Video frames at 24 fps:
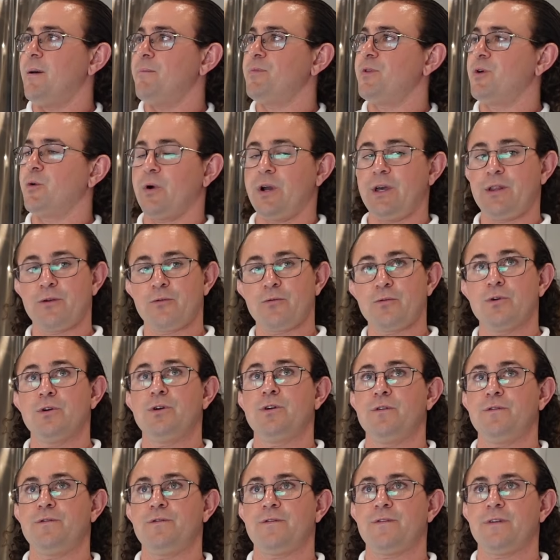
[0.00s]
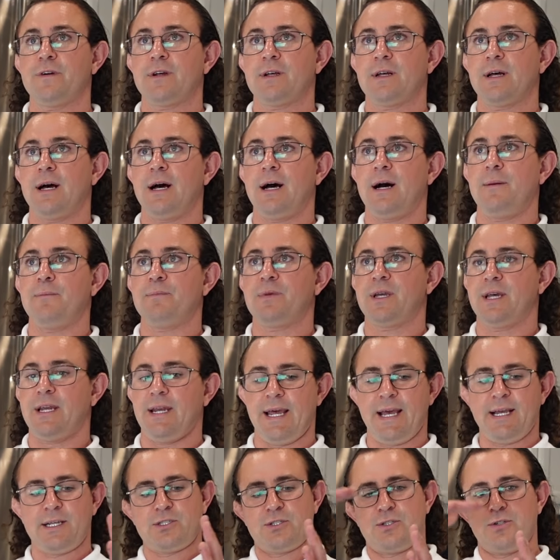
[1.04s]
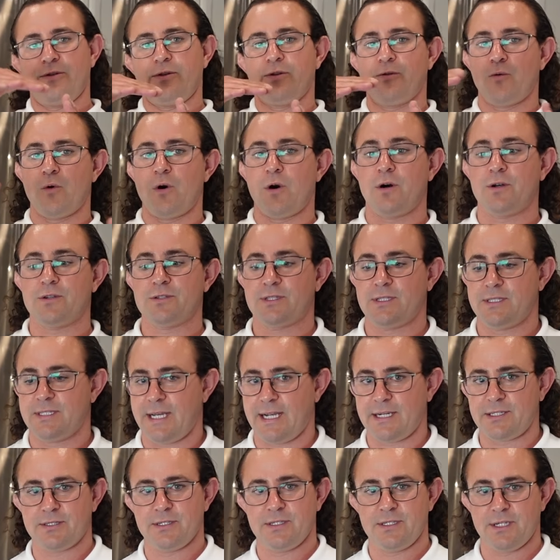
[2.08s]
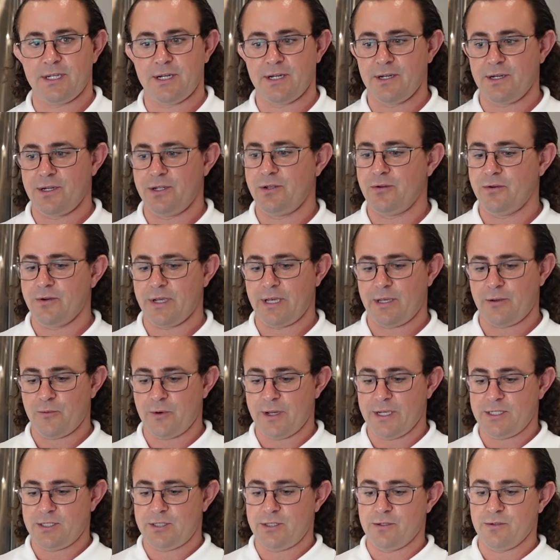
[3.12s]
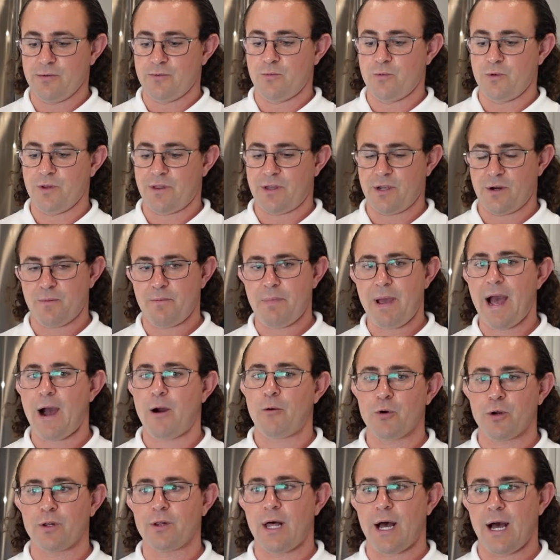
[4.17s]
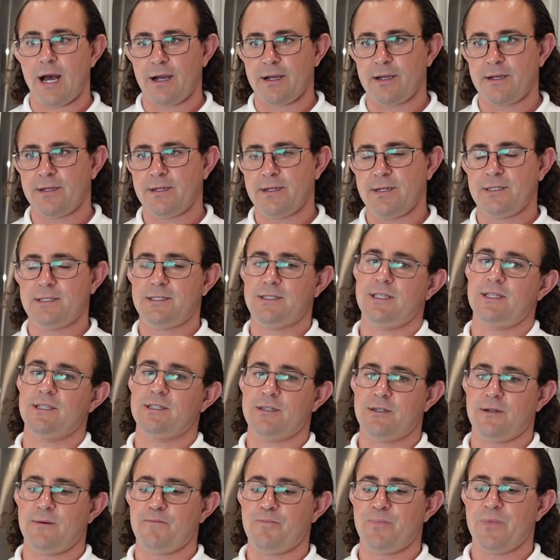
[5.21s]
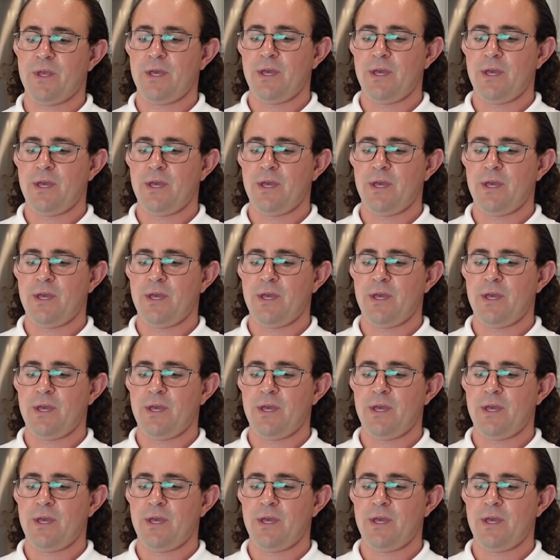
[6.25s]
The way the roof connects to the walls is actually done in a unique way too, with their power lock system.